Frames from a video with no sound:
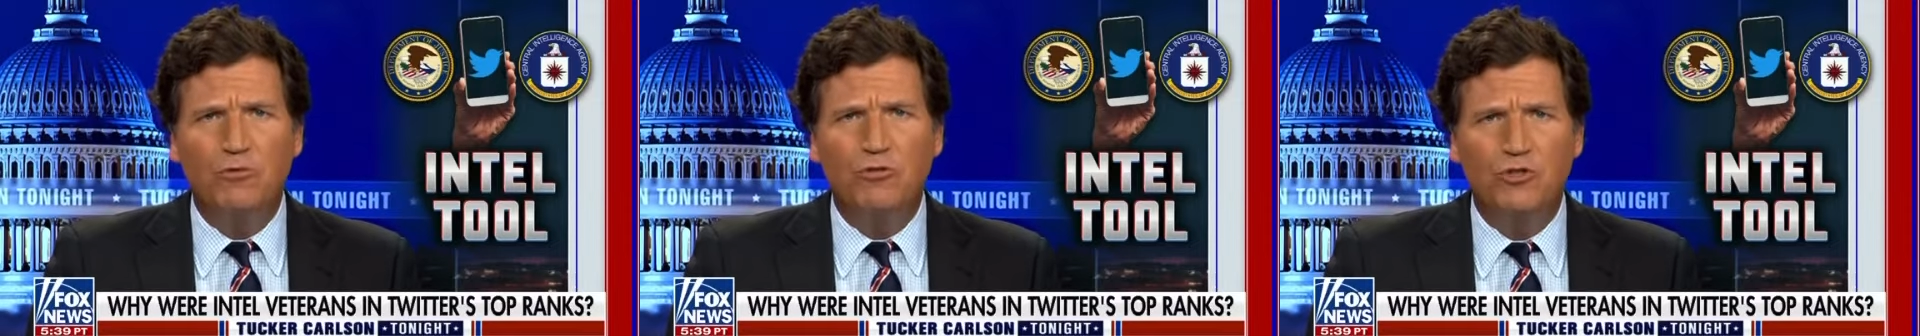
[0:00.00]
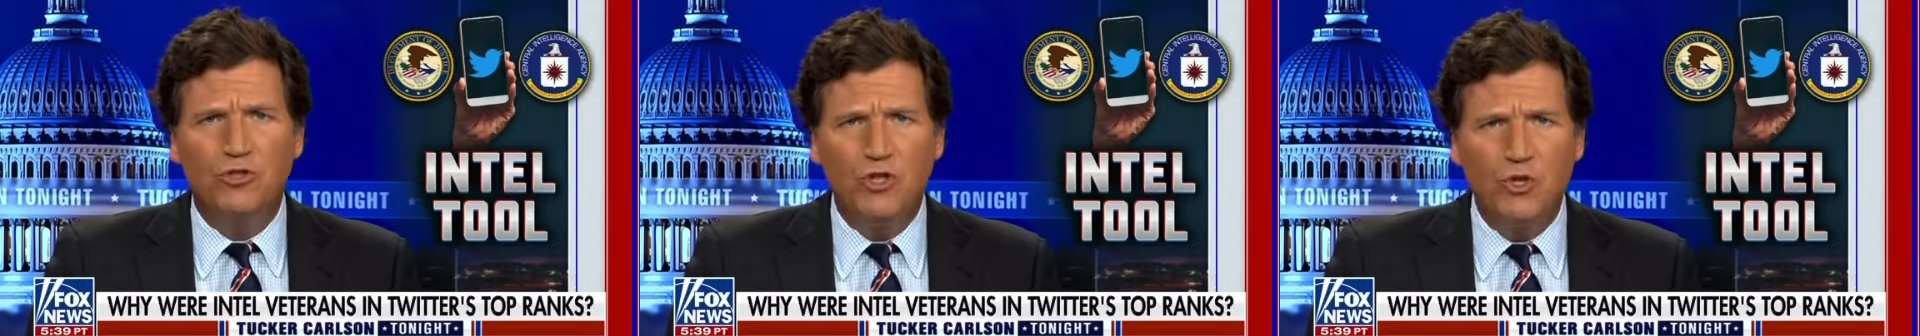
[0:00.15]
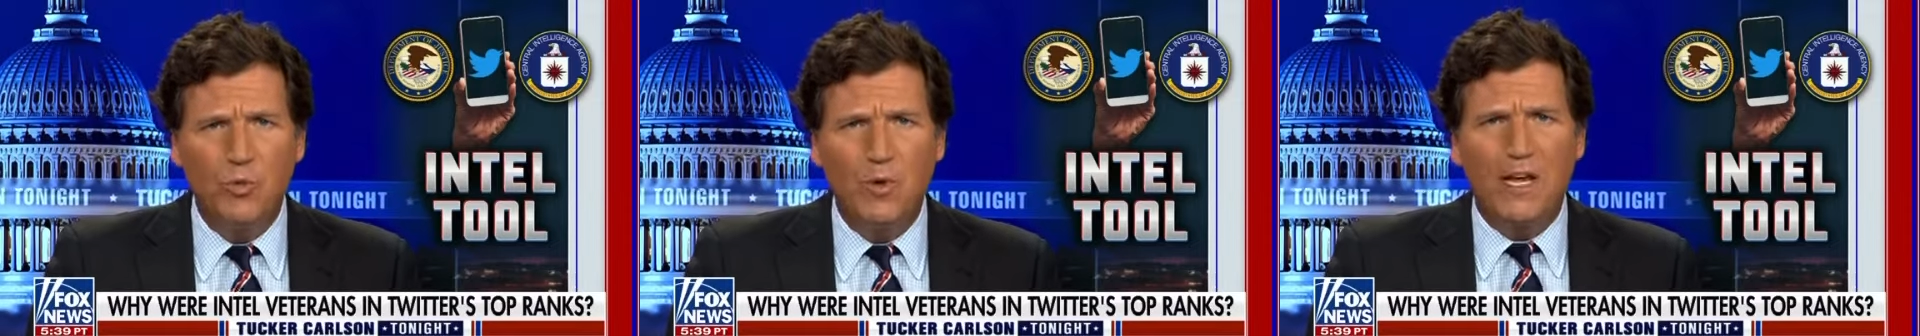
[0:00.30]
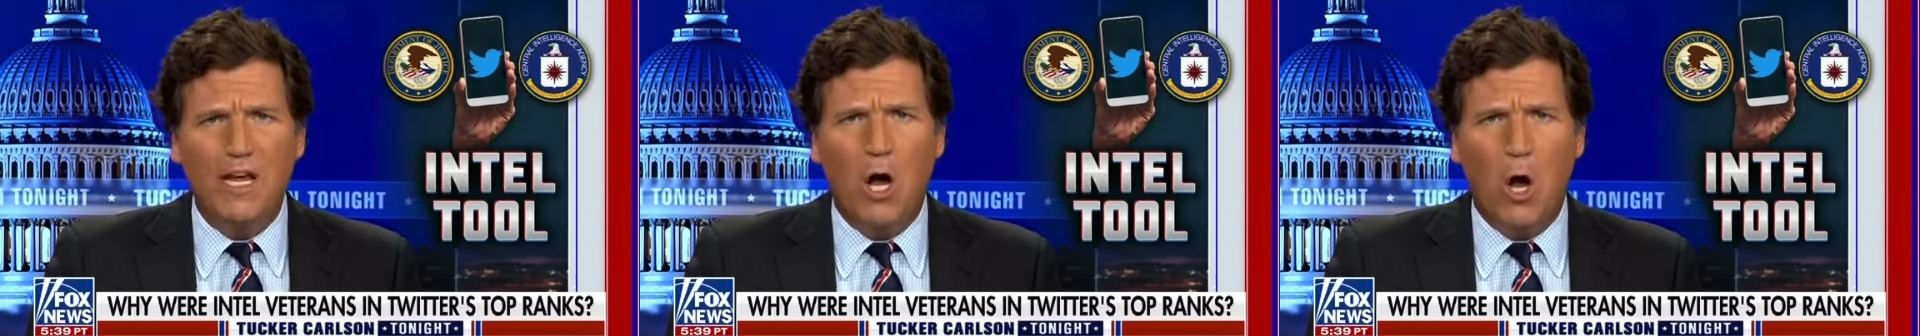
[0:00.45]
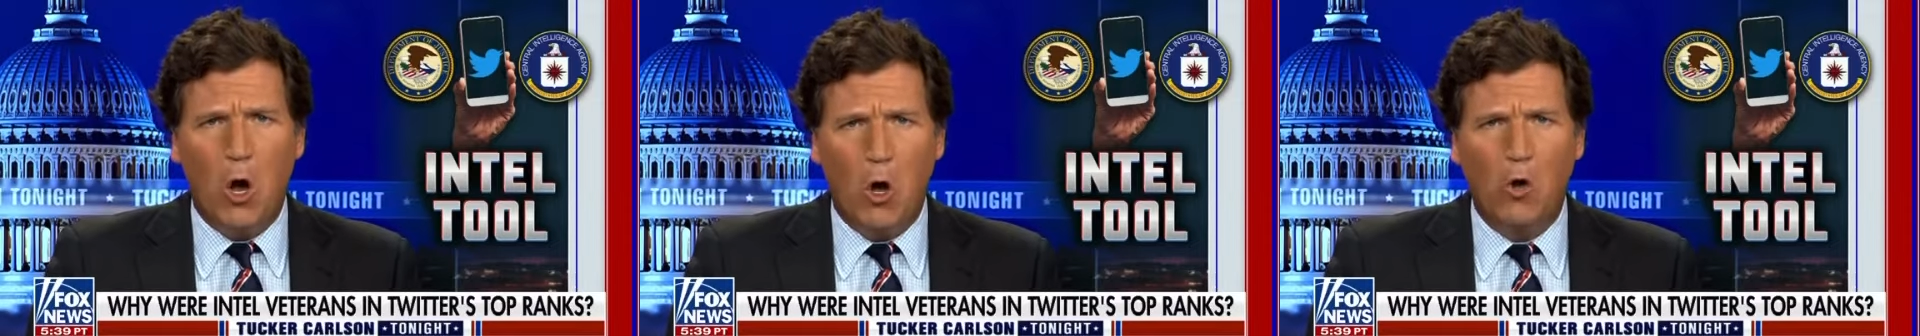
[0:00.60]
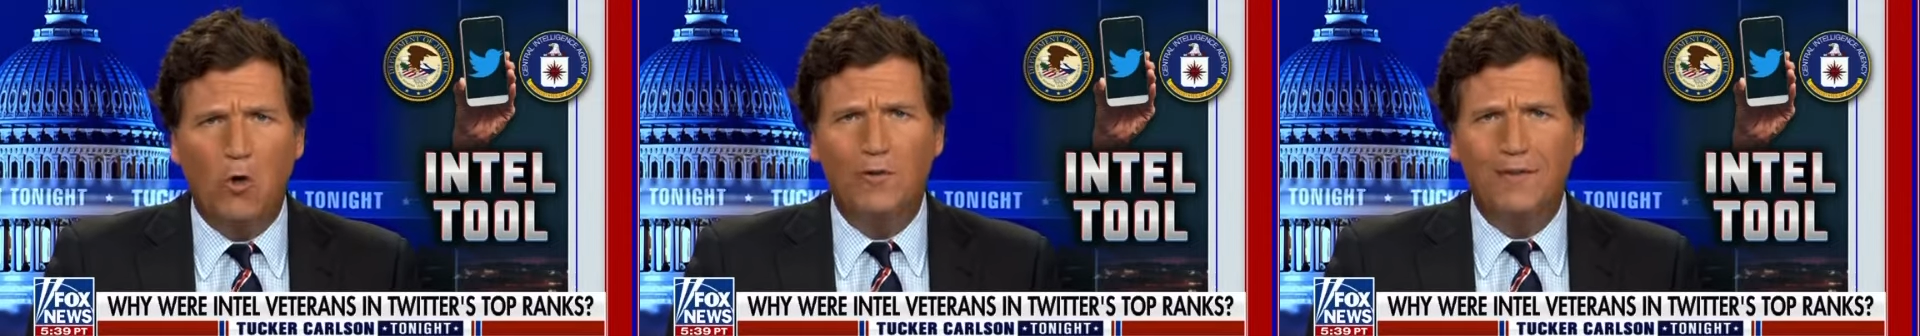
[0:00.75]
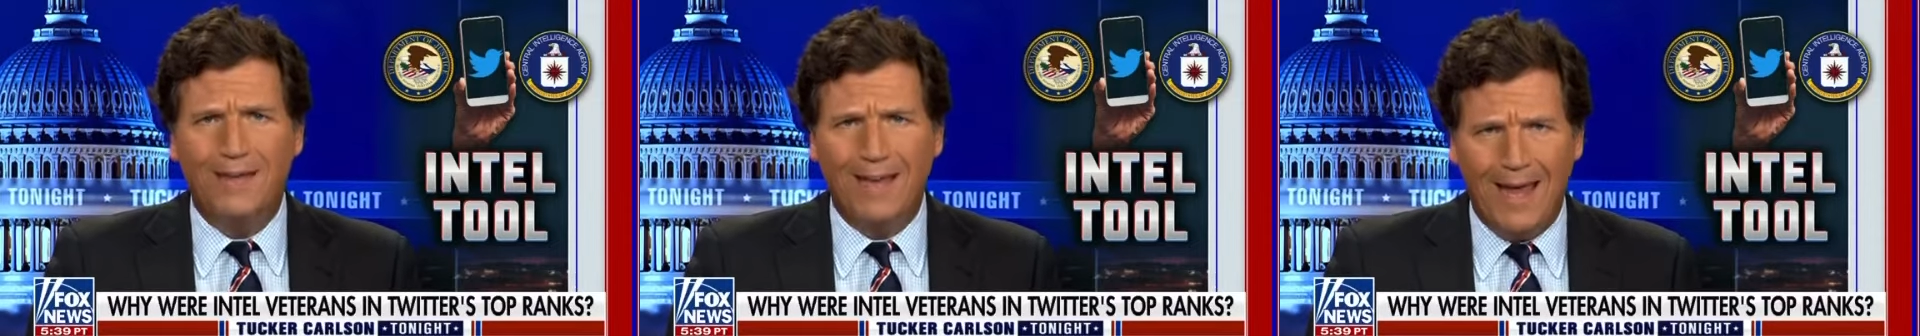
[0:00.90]
doing
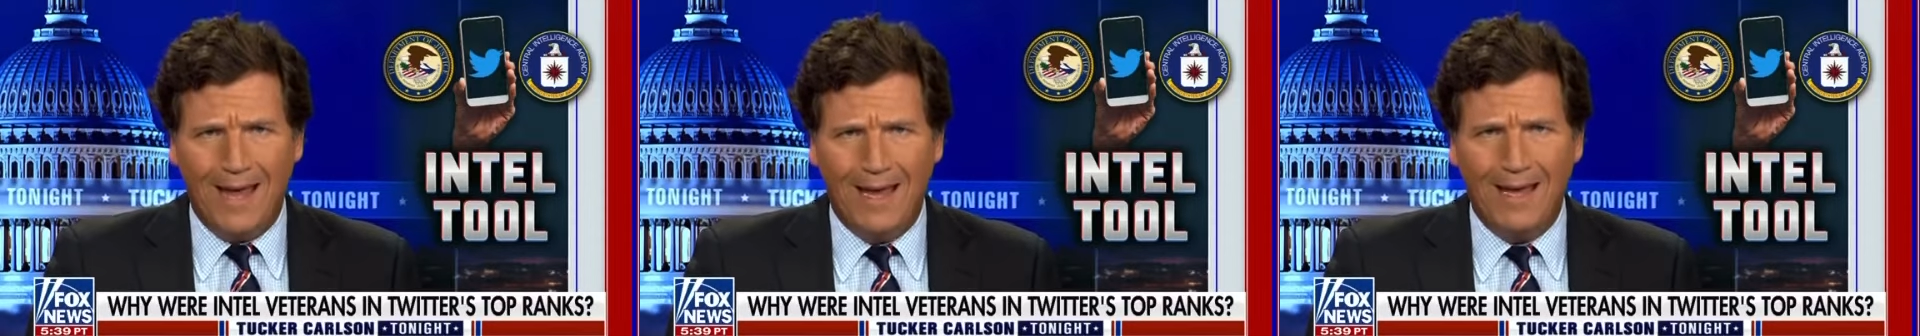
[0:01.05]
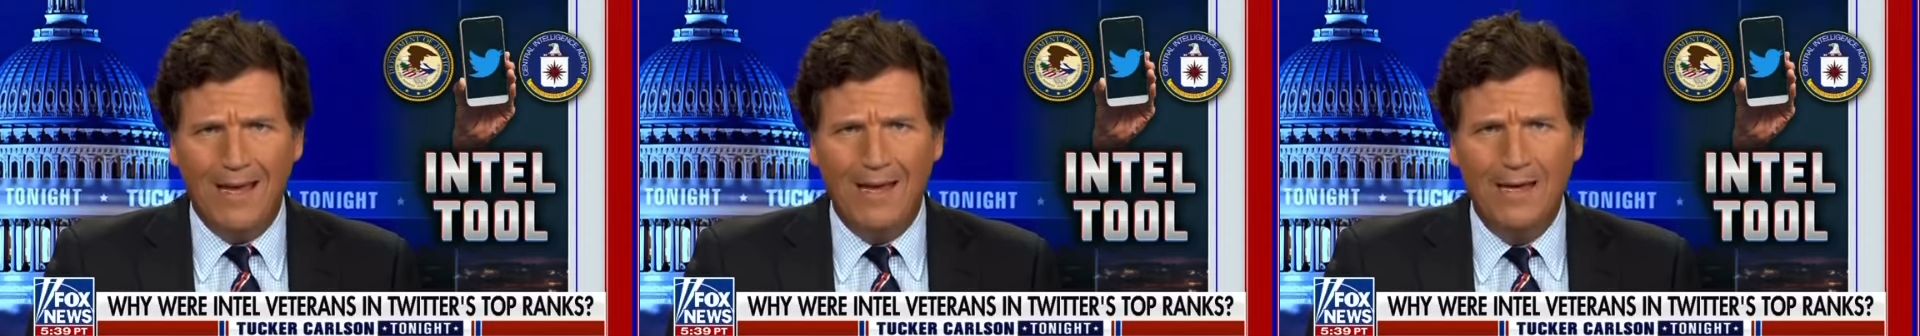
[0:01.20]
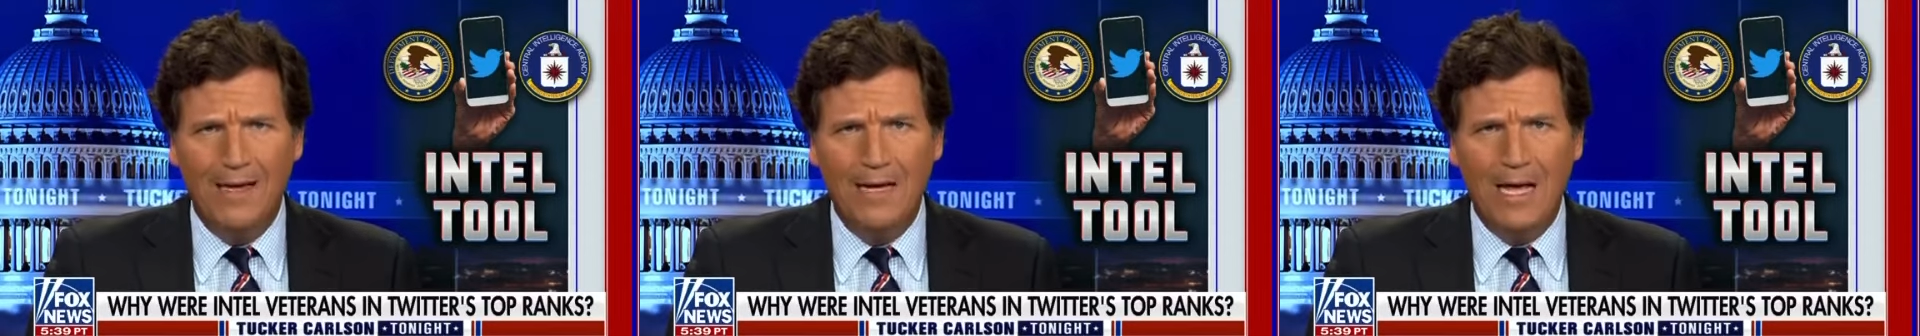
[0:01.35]
all day